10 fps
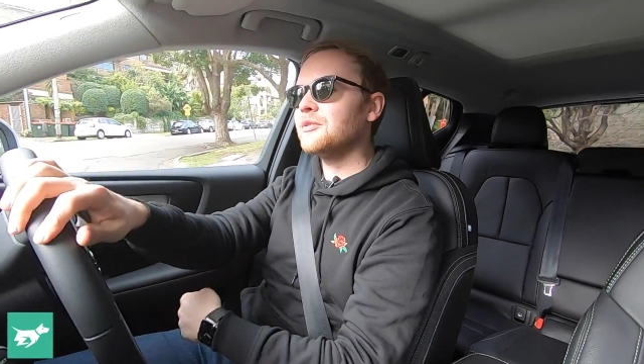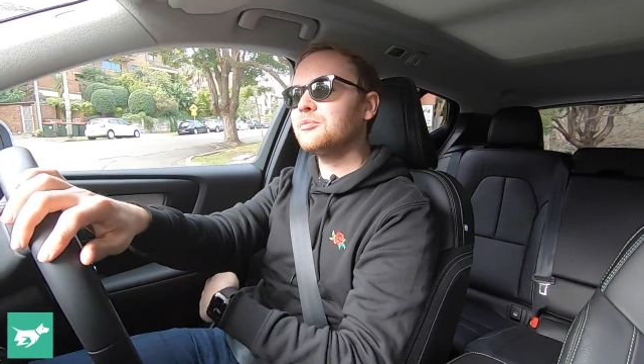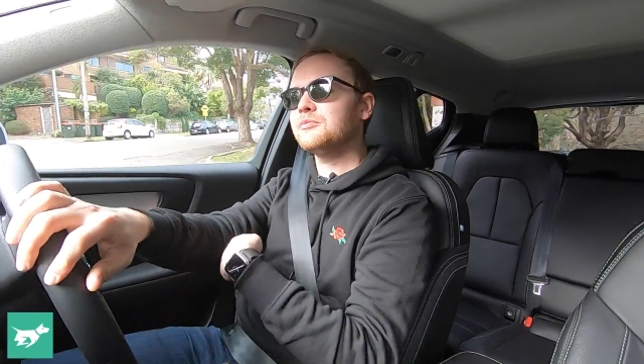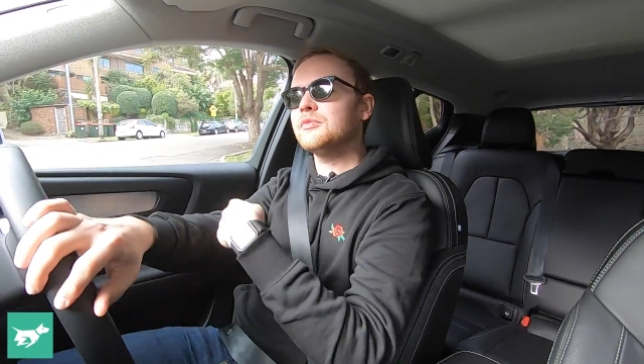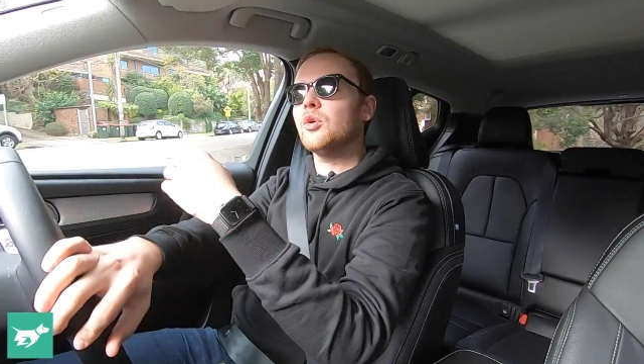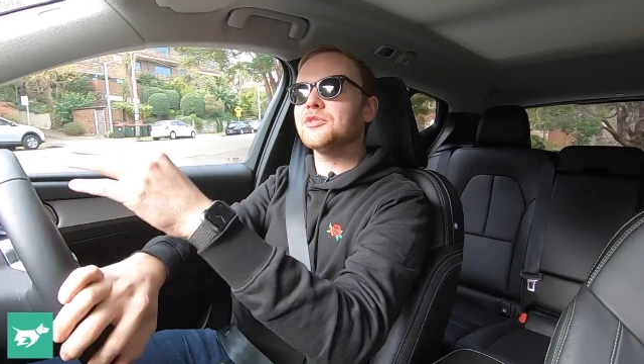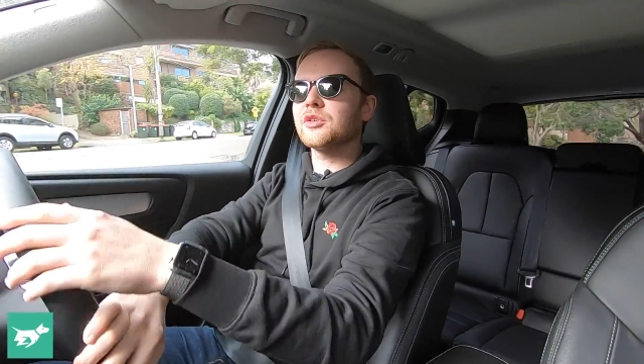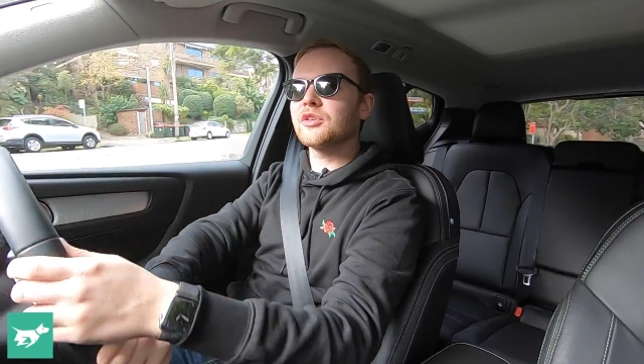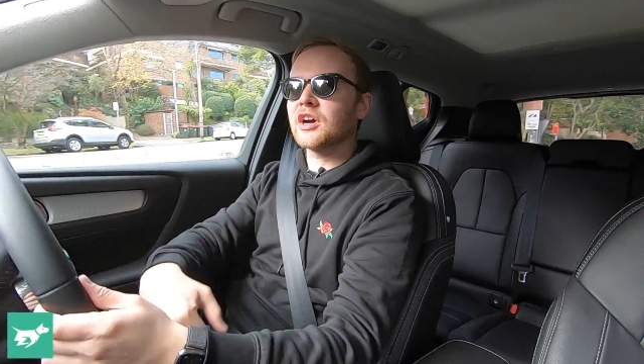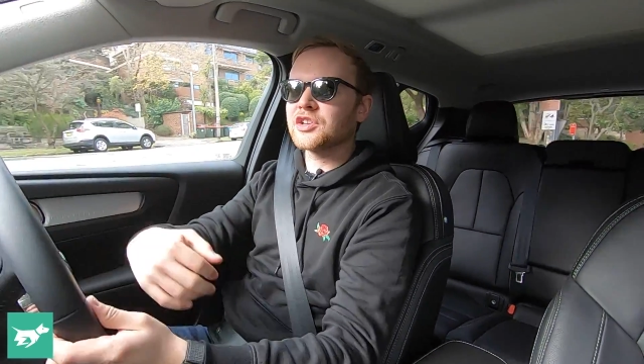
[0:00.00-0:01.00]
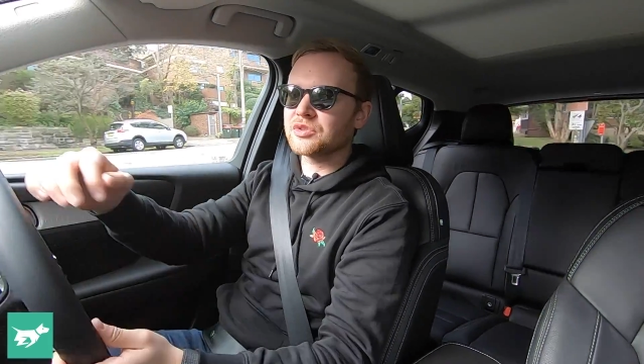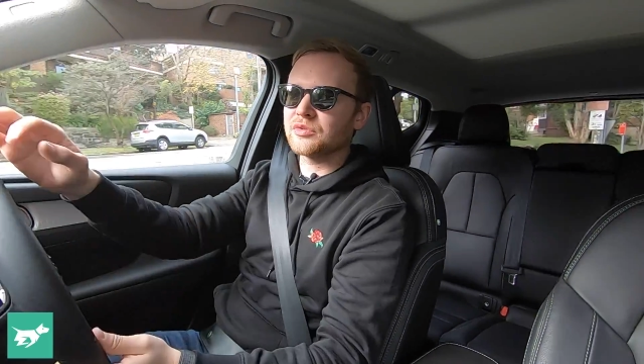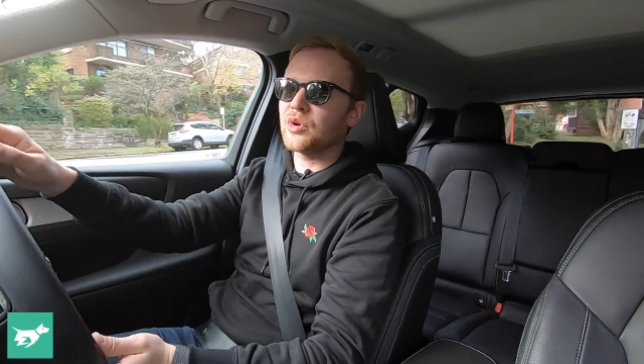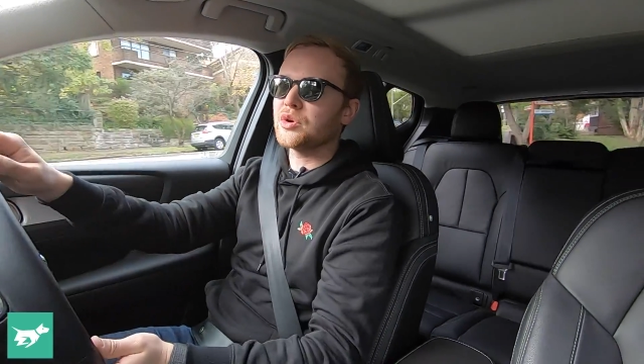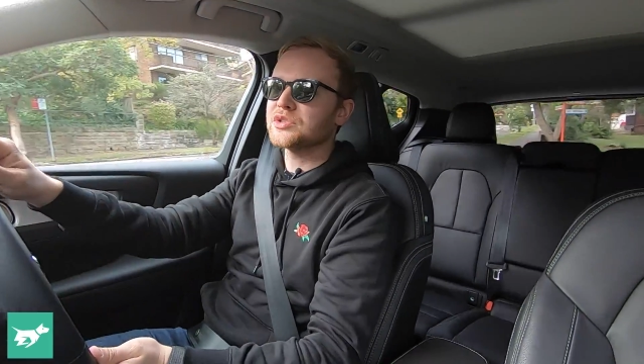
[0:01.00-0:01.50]
and also on country
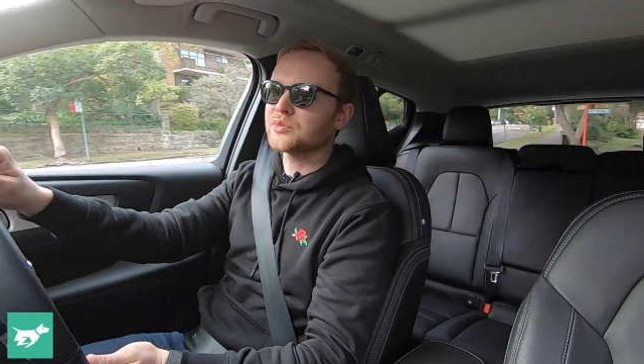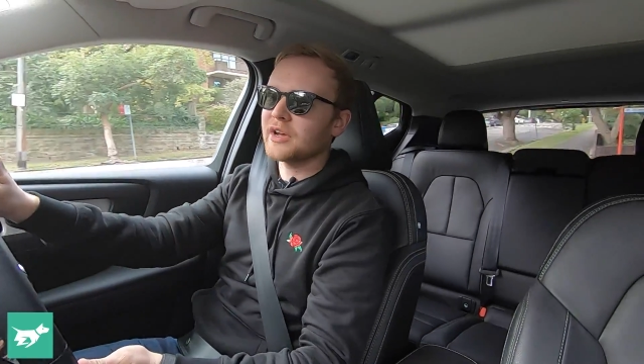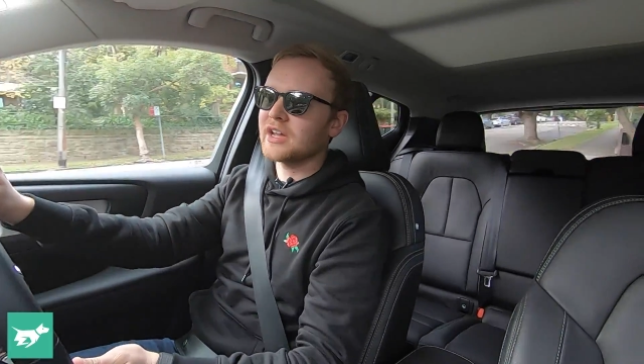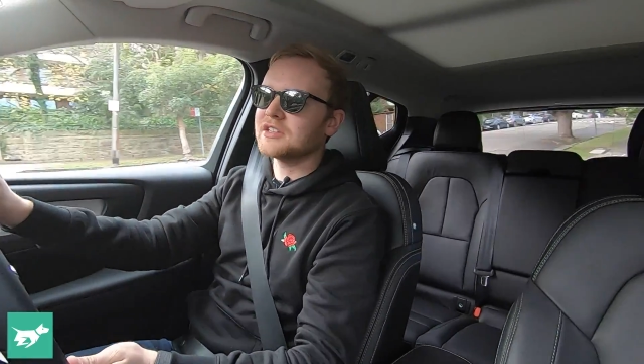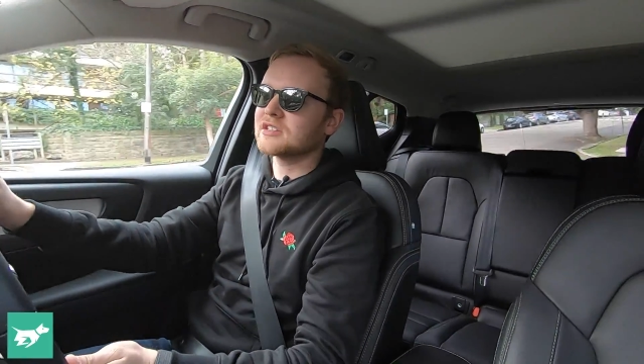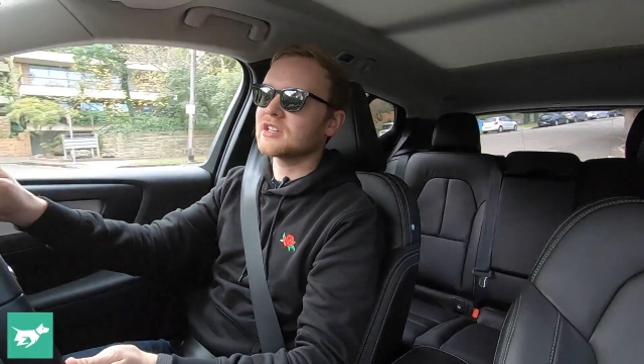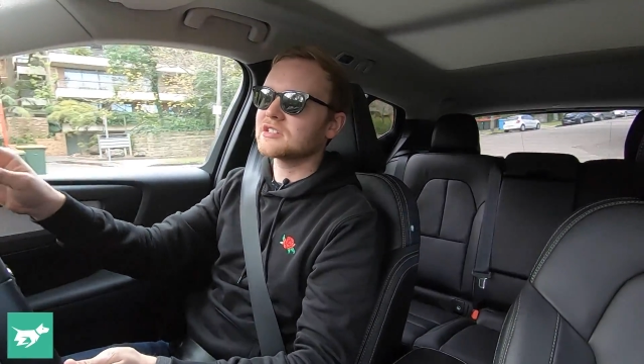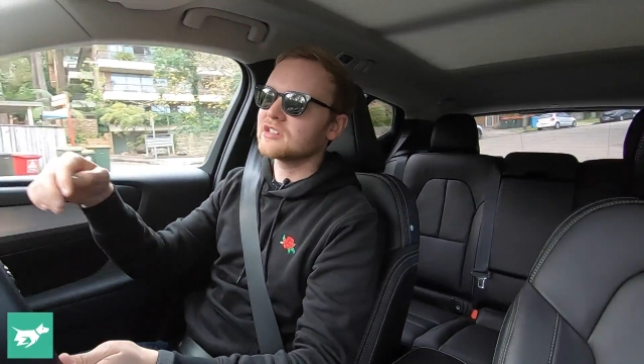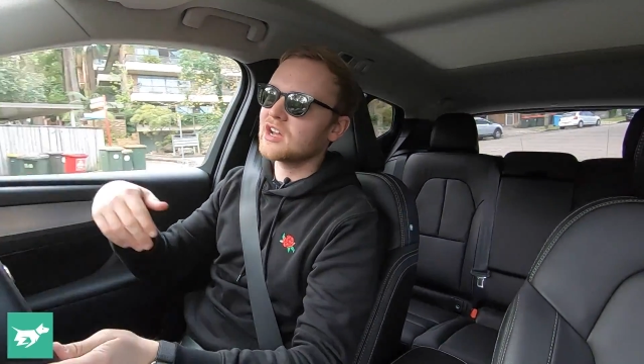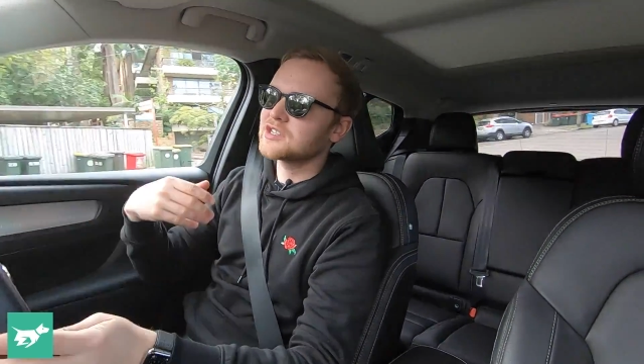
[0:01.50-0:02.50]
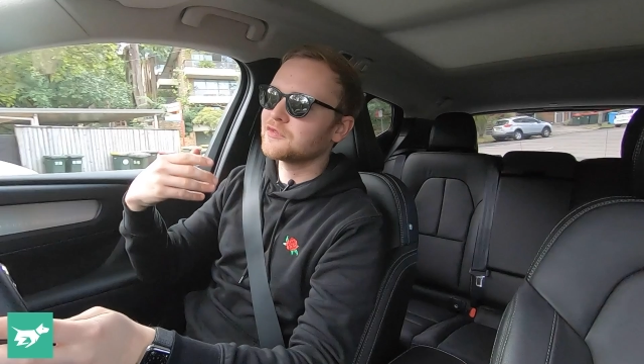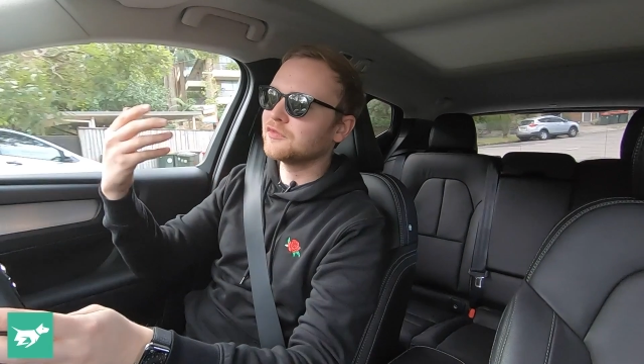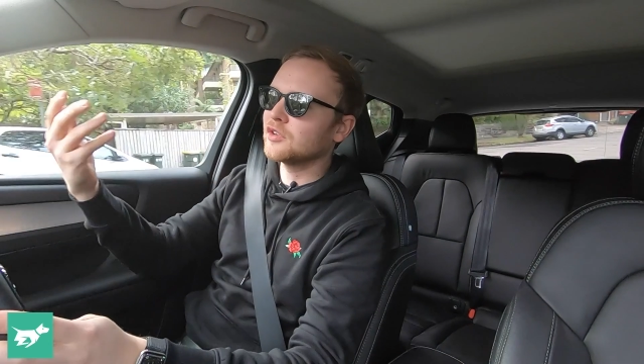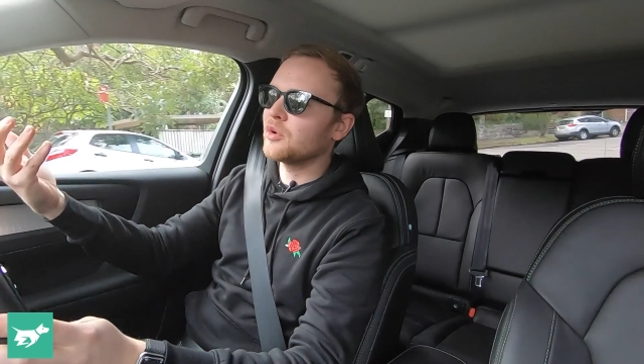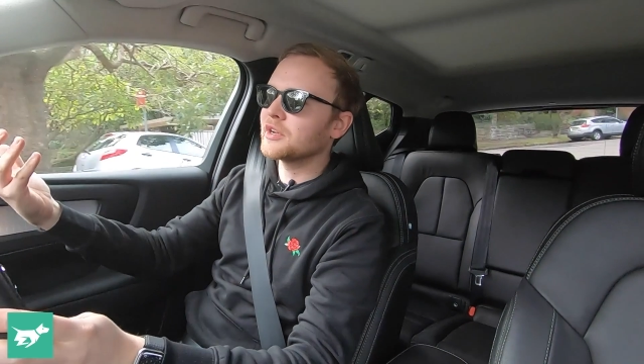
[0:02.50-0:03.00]
roads where it just has a nice
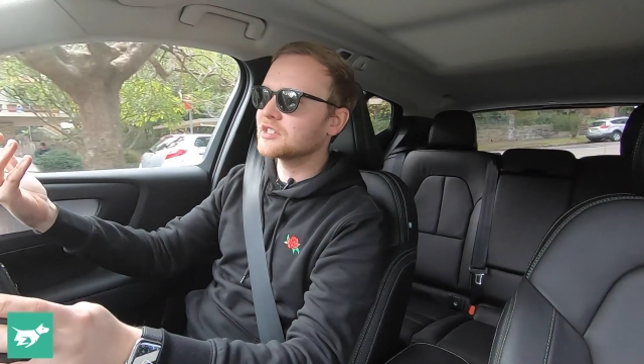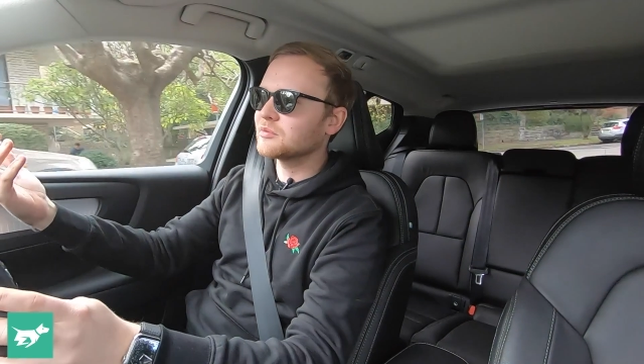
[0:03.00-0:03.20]
flowing